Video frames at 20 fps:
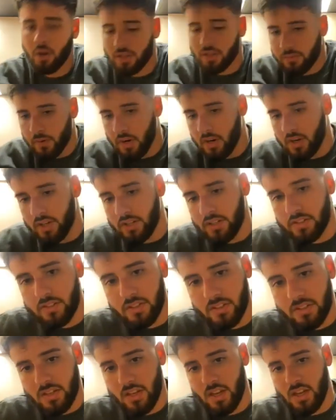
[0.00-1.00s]
as far as
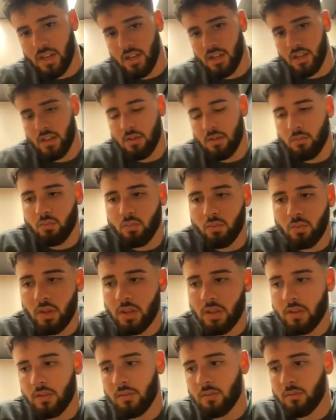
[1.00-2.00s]
to say
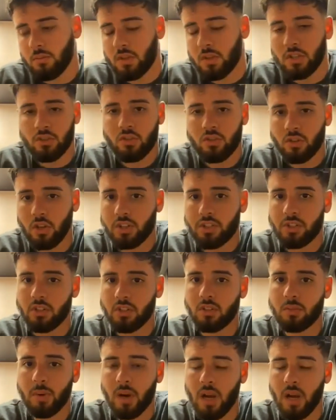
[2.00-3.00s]
construction
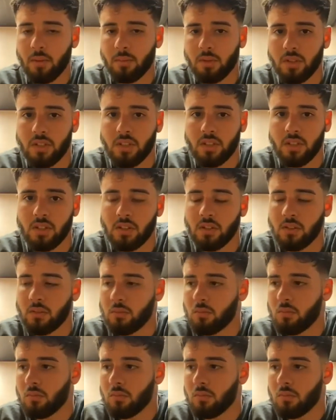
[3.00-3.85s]
probably